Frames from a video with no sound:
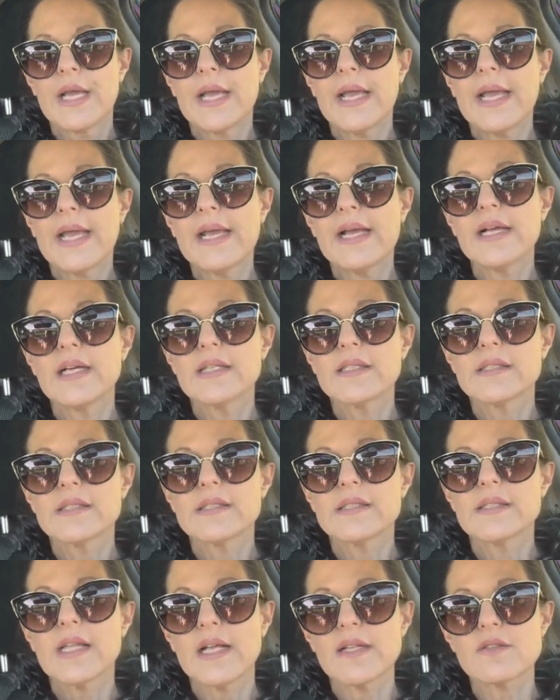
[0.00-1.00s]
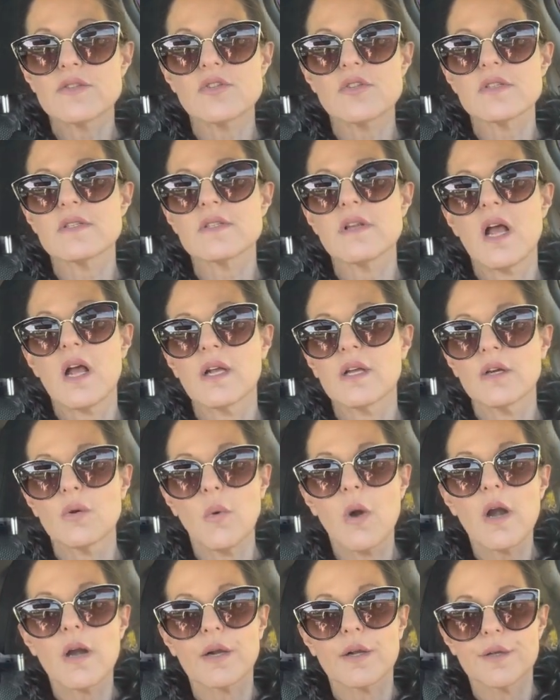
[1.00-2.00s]
And that's just not gonna
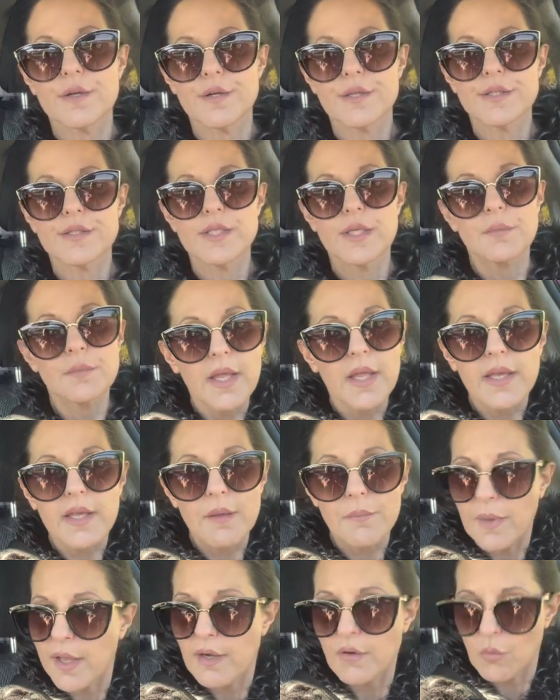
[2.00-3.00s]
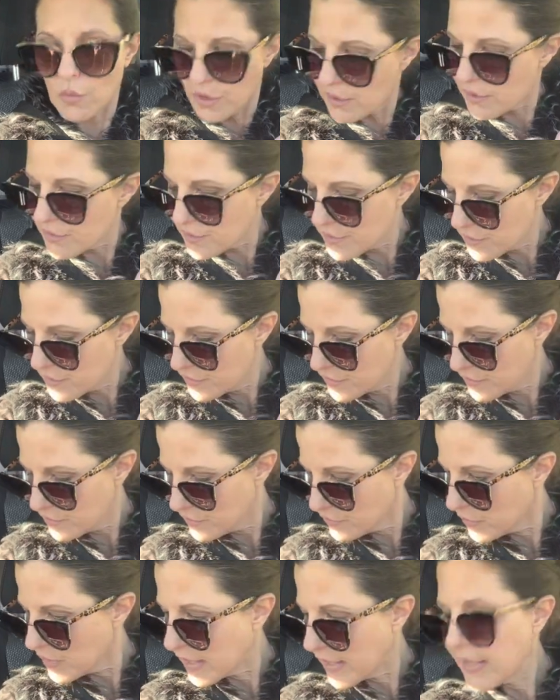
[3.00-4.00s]
work. It seemed like it might have worked
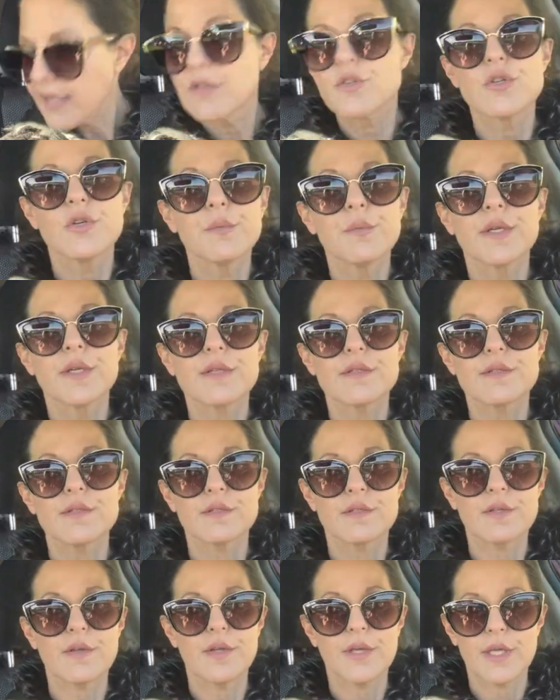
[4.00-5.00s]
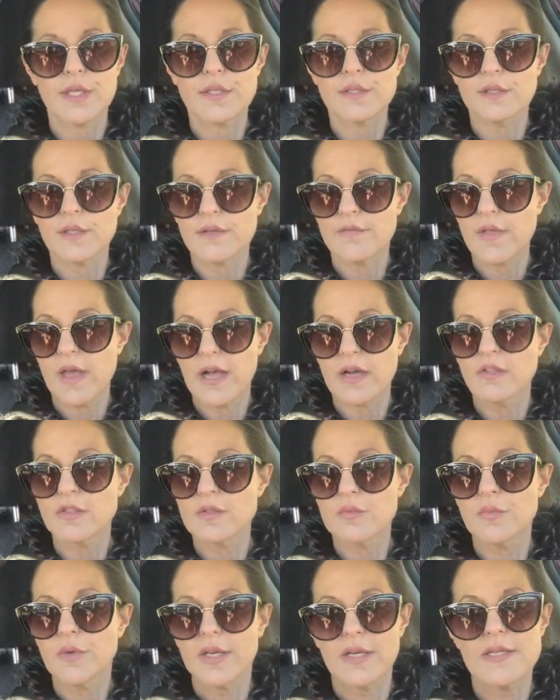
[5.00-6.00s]
when I had 2 minutes until I had to leave the
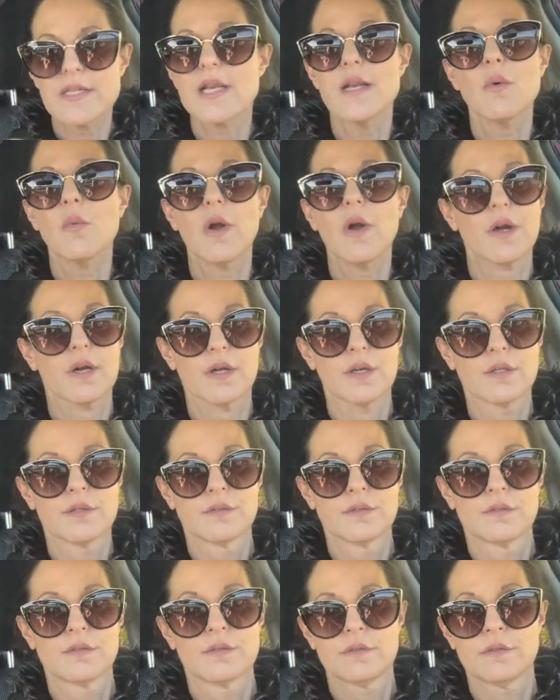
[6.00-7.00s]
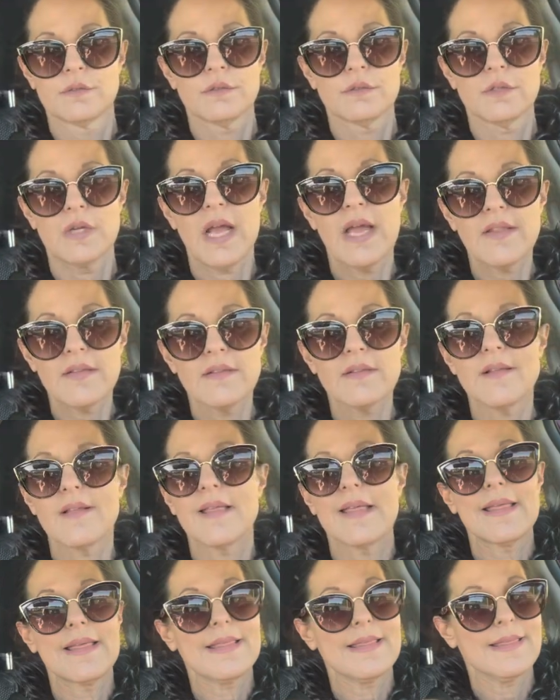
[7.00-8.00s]
house, but it didn't work. And
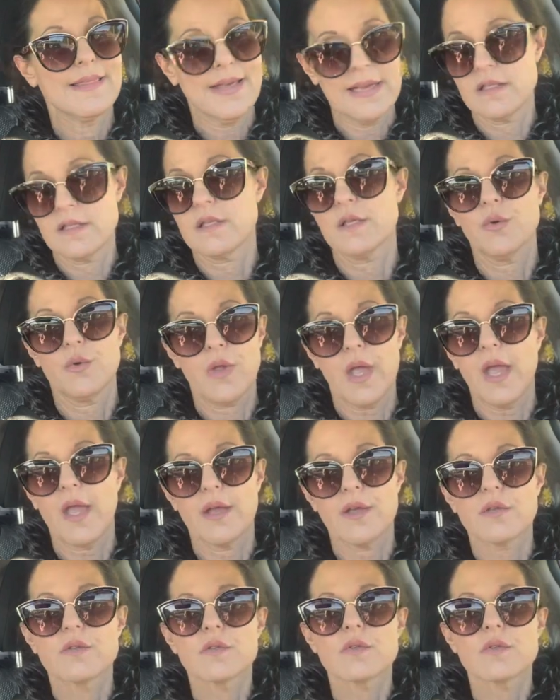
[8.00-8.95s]
that's okay.